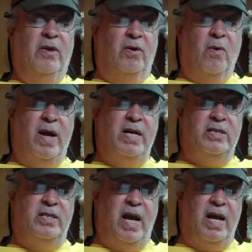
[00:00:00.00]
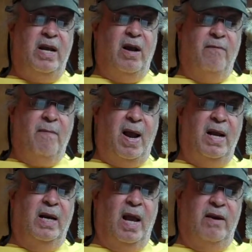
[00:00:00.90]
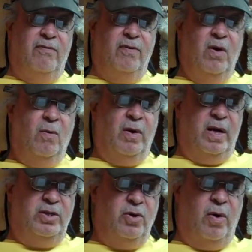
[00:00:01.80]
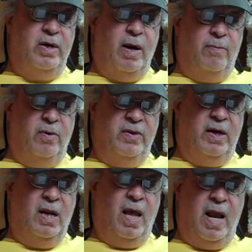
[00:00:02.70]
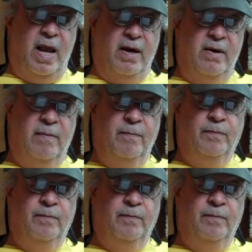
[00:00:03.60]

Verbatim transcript: the greatest day of my life when I joined up with the Klan.